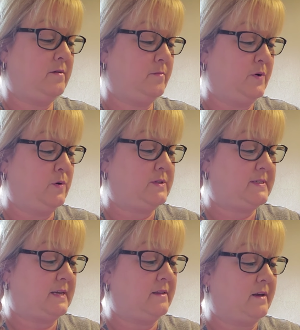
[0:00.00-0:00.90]
boots,
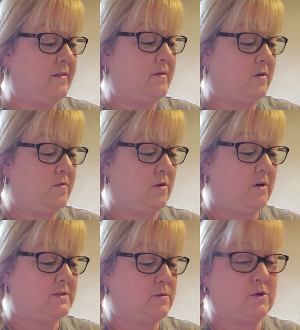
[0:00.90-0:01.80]
and leather
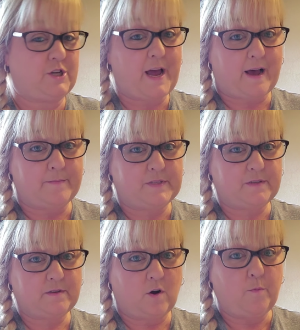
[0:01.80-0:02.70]
overalls, or chaps,
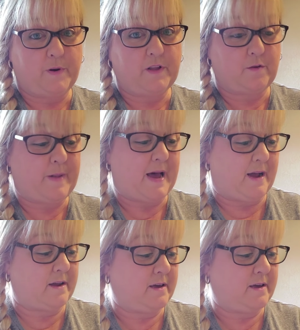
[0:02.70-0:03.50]
open at the back.